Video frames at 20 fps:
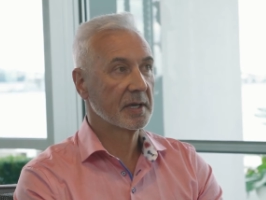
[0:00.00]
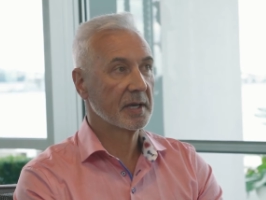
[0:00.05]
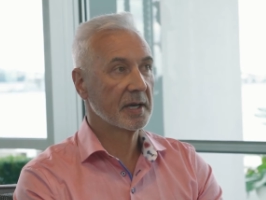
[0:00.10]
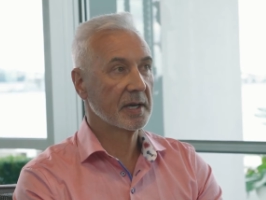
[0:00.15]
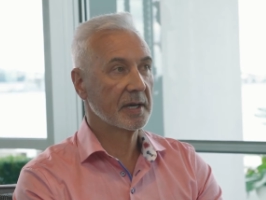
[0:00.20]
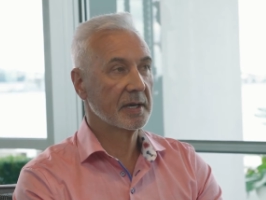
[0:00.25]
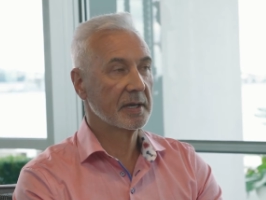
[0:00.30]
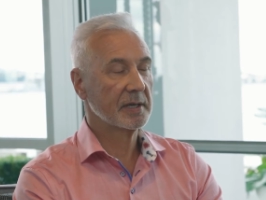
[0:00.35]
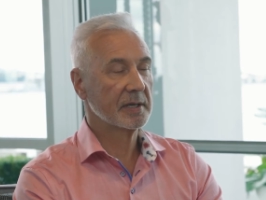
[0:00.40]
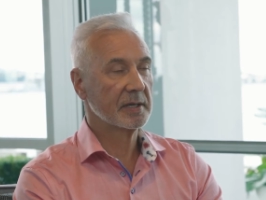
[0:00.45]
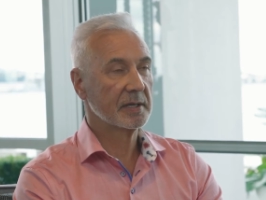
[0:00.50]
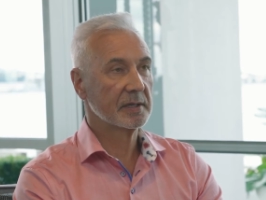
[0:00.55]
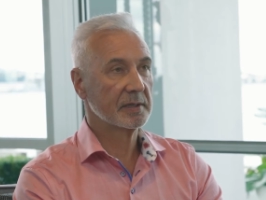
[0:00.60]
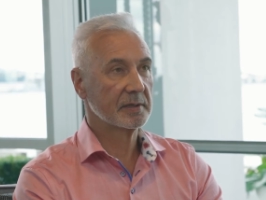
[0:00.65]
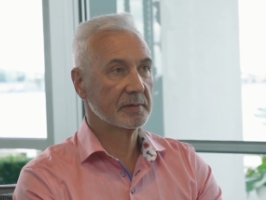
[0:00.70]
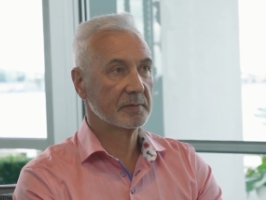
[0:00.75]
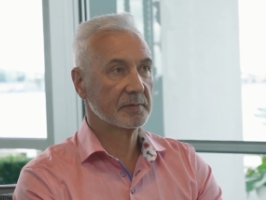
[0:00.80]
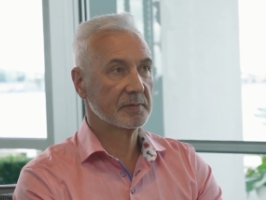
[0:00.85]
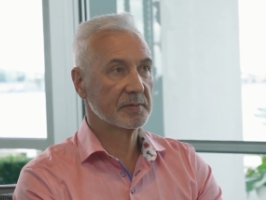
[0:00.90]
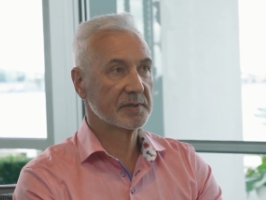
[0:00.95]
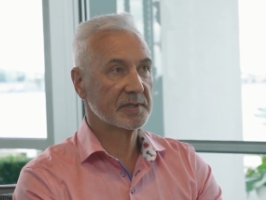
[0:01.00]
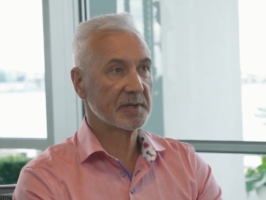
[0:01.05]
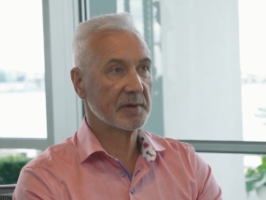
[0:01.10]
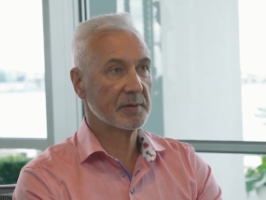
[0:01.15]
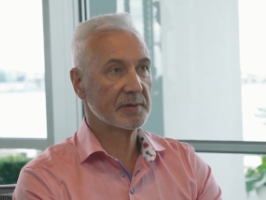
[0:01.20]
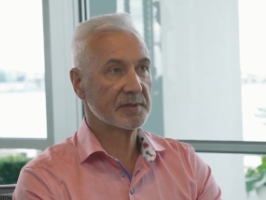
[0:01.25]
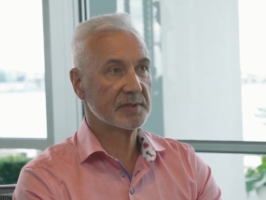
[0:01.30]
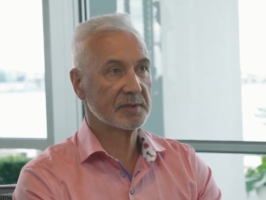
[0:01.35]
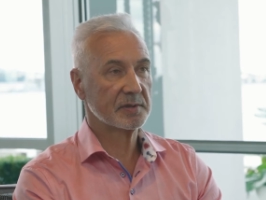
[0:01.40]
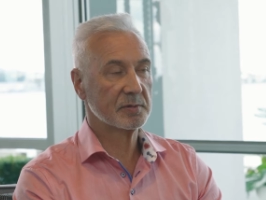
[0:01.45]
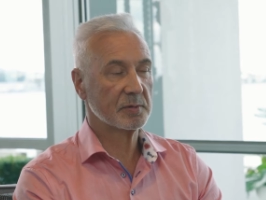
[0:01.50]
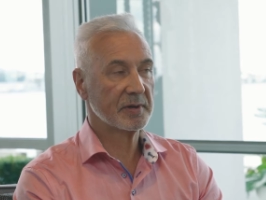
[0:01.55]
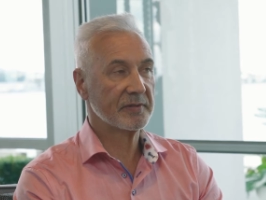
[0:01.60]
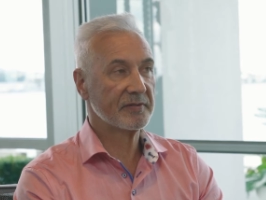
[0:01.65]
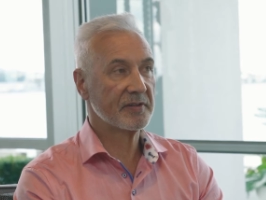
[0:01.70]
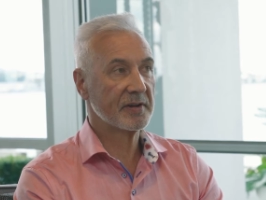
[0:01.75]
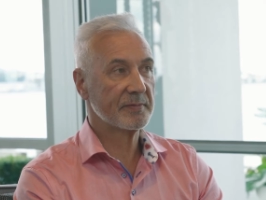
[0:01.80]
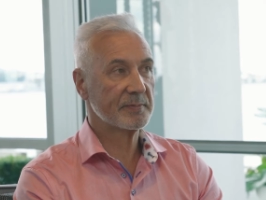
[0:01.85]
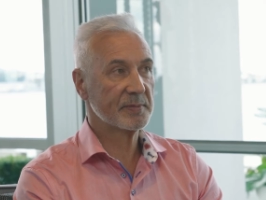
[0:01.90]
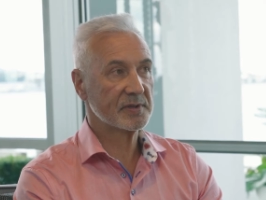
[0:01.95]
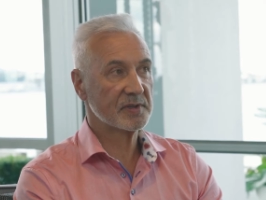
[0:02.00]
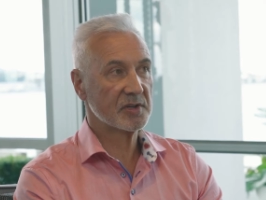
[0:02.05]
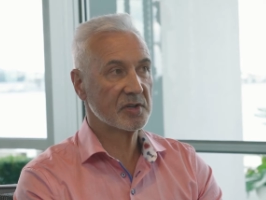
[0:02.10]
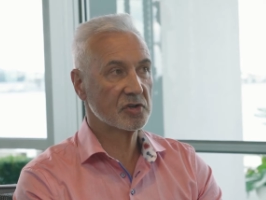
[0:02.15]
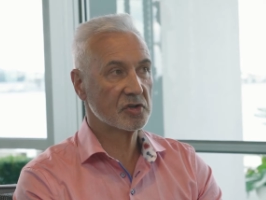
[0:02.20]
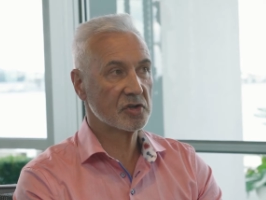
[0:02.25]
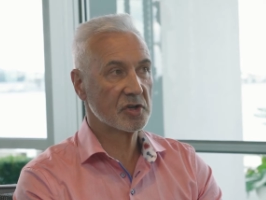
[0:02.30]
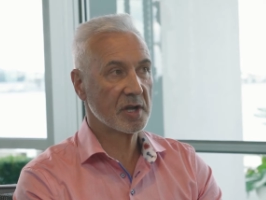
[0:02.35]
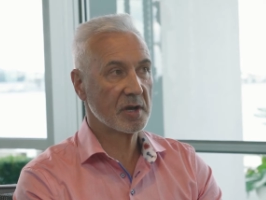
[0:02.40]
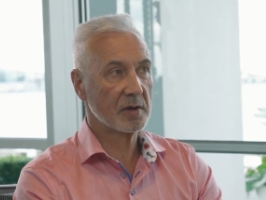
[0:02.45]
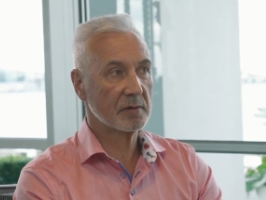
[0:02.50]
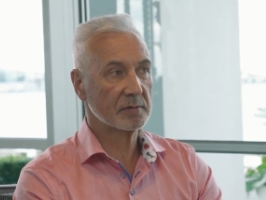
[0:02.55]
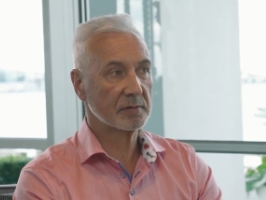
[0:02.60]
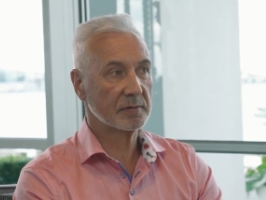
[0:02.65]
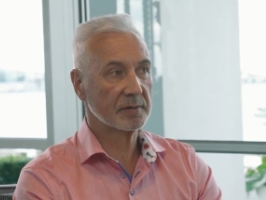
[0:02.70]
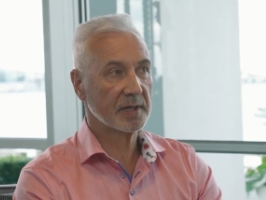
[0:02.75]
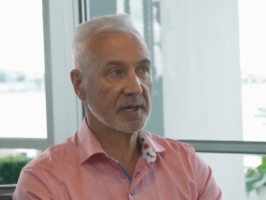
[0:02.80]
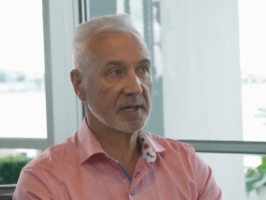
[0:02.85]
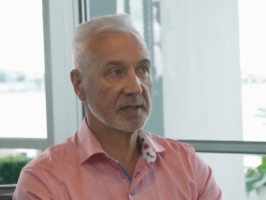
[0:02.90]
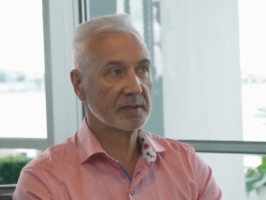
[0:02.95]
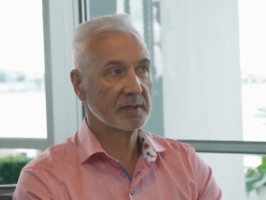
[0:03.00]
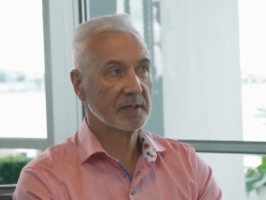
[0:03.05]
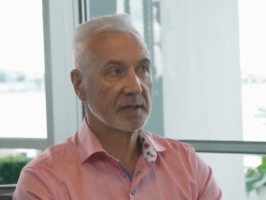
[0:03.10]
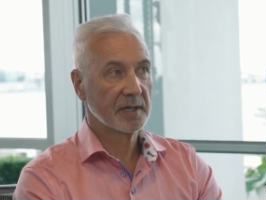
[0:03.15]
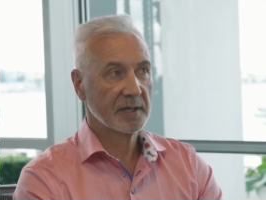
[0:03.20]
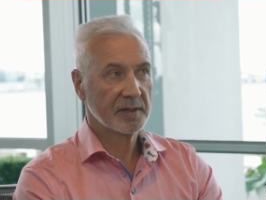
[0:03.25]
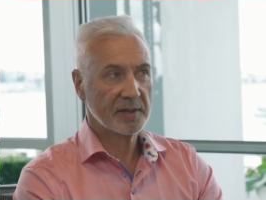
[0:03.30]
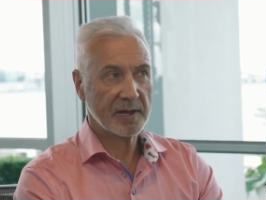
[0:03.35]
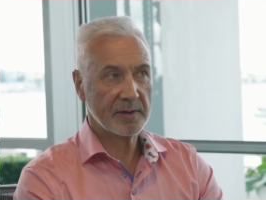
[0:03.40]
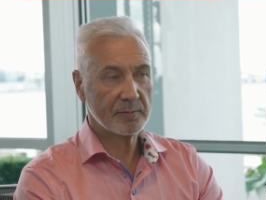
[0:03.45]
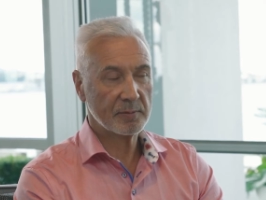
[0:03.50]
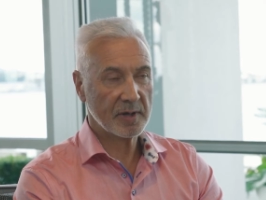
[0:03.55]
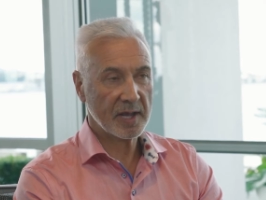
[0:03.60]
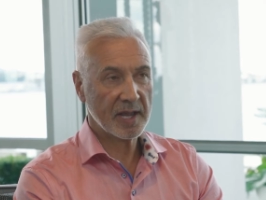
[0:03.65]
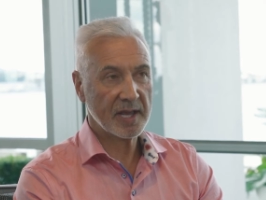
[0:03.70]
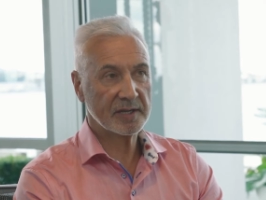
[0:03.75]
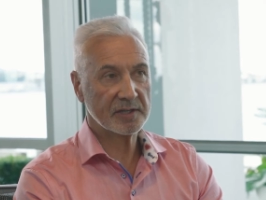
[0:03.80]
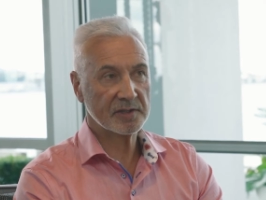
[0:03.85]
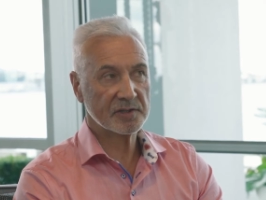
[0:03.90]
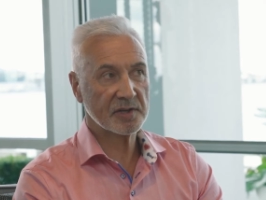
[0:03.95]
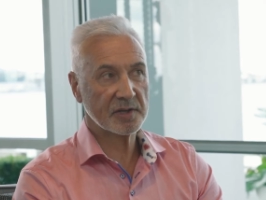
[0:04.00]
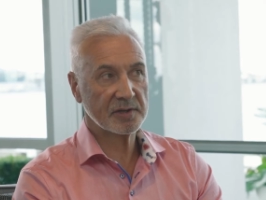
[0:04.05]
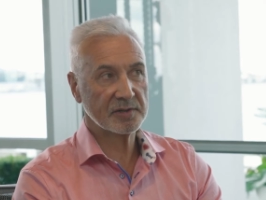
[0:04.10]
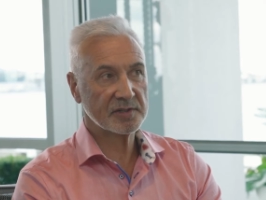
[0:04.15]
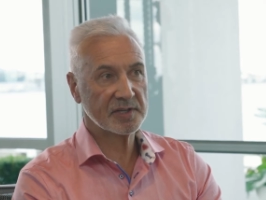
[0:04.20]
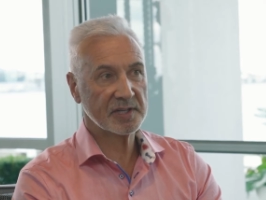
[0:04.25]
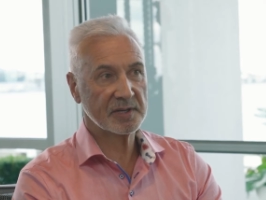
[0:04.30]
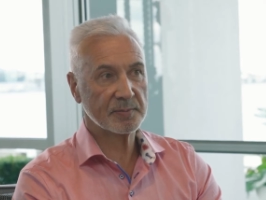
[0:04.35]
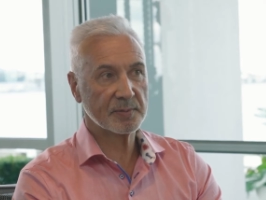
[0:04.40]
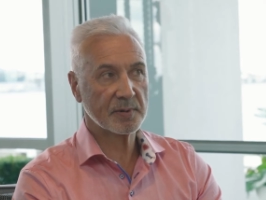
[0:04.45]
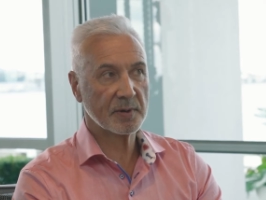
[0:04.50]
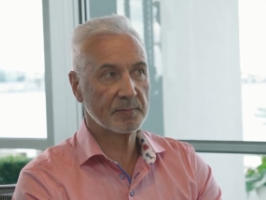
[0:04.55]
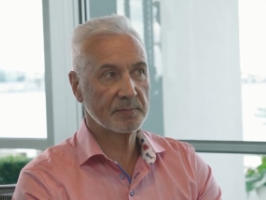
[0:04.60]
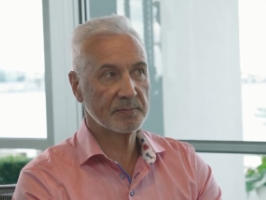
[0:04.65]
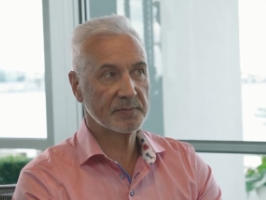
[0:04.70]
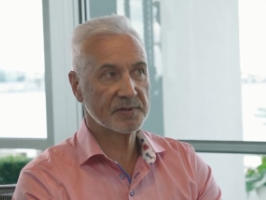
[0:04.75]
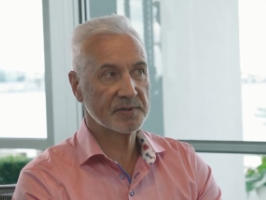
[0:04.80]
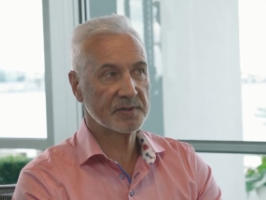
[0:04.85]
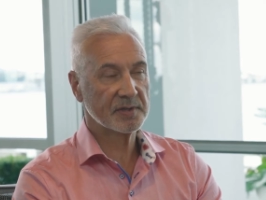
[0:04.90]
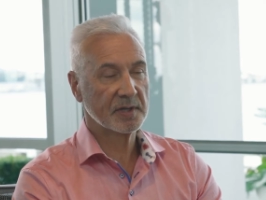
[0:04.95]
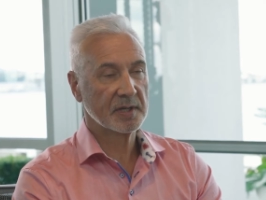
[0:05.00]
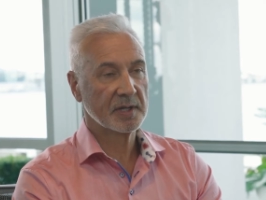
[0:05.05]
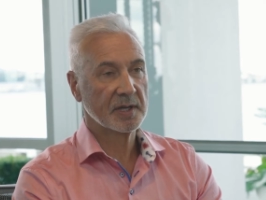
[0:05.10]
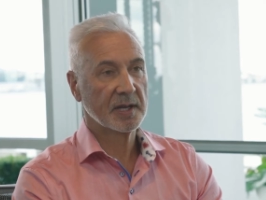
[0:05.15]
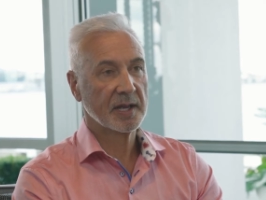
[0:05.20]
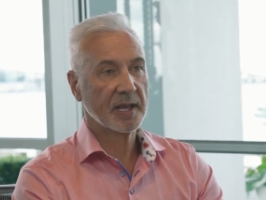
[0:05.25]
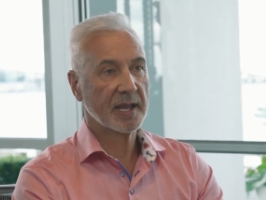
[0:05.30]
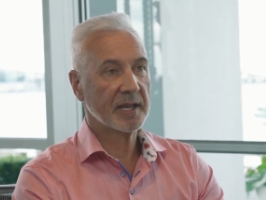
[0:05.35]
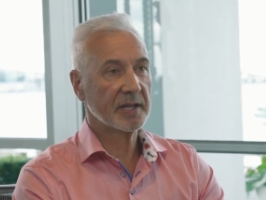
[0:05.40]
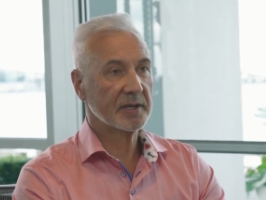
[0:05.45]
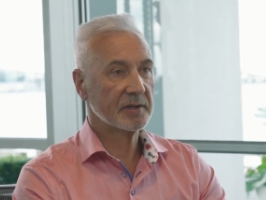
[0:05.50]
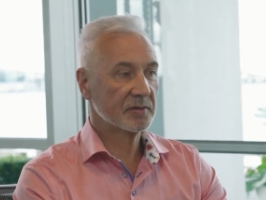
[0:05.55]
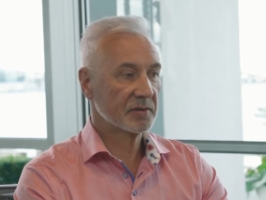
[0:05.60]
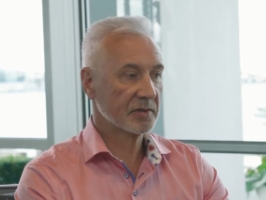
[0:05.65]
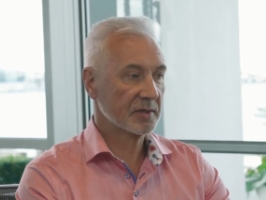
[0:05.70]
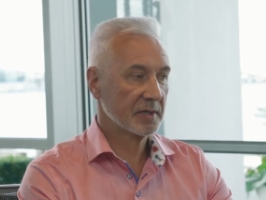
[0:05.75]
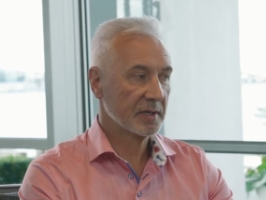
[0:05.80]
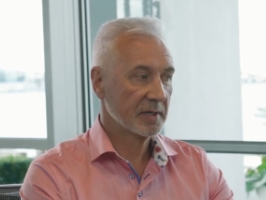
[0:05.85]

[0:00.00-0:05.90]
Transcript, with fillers: Uh, so I was a 25% shareholder in that. Yep. That had its own set of problems, and